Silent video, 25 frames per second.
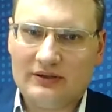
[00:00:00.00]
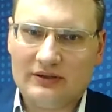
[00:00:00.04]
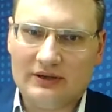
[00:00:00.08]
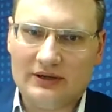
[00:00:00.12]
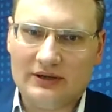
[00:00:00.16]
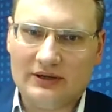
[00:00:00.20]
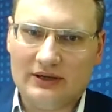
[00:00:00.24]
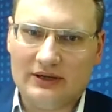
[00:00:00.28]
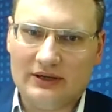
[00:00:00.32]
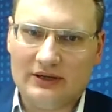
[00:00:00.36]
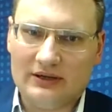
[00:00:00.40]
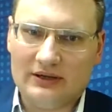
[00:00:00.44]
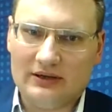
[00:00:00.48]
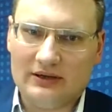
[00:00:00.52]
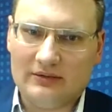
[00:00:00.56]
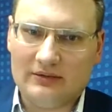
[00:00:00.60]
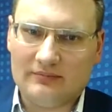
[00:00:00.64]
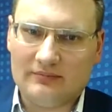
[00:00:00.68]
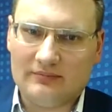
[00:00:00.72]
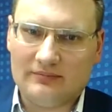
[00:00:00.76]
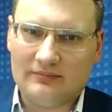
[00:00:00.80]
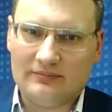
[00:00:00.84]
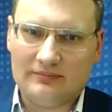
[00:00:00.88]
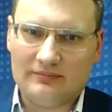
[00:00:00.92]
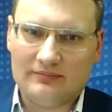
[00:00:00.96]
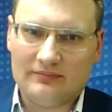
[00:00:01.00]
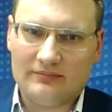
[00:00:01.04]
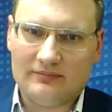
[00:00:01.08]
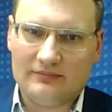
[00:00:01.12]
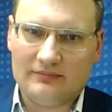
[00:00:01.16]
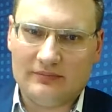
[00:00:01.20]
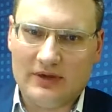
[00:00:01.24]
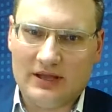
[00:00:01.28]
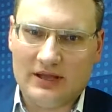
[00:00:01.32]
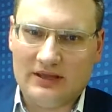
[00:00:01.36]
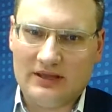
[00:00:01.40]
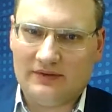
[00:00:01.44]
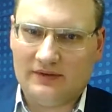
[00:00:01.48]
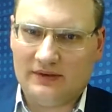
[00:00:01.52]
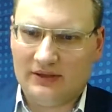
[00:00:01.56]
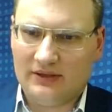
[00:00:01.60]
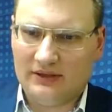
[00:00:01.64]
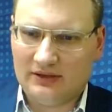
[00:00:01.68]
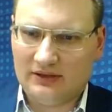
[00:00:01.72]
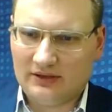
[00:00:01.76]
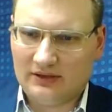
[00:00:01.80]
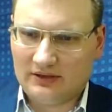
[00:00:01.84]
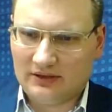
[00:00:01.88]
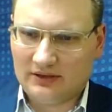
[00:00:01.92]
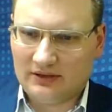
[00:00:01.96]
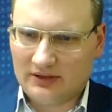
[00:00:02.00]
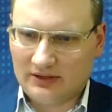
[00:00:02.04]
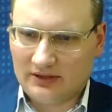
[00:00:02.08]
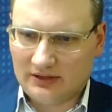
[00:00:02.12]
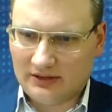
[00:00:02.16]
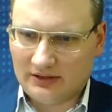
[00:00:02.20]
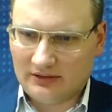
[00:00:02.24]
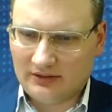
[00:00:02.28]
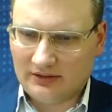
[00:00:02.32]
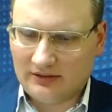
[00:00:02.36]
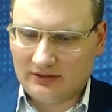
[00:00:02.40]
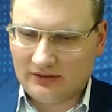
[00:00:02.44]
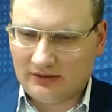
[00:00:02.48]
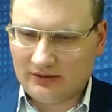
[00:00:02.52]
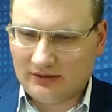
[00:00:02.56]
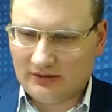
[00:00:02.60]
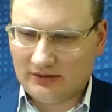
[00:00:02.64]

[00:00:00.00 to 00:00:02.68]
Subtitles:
I think so.